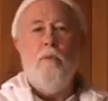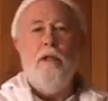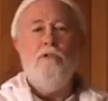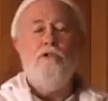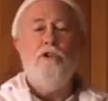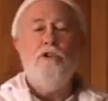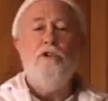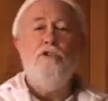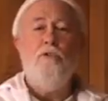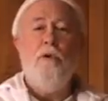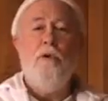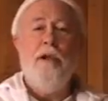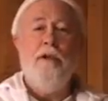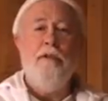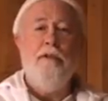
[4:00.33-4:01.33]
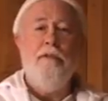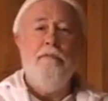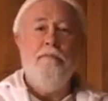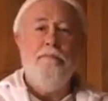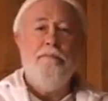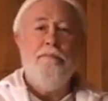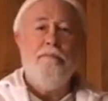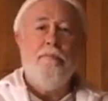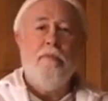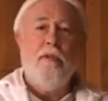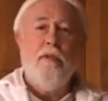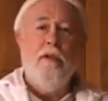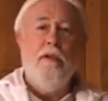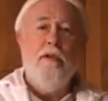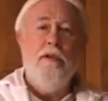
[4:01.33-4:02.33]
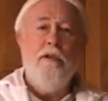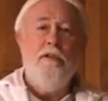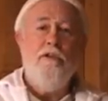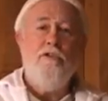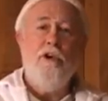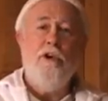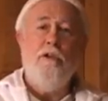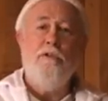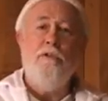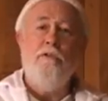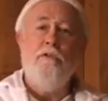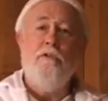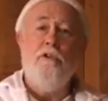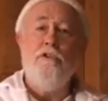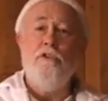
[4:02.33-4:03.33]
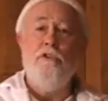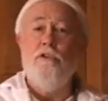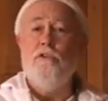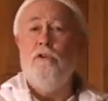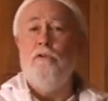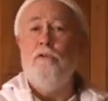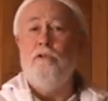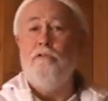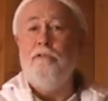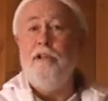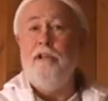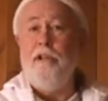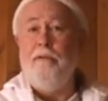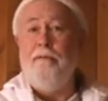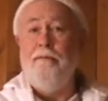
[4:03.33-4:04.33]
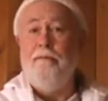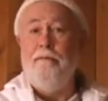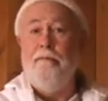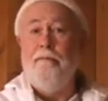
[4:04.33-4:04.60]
well situated in the shelter of Krishna's lotus feet.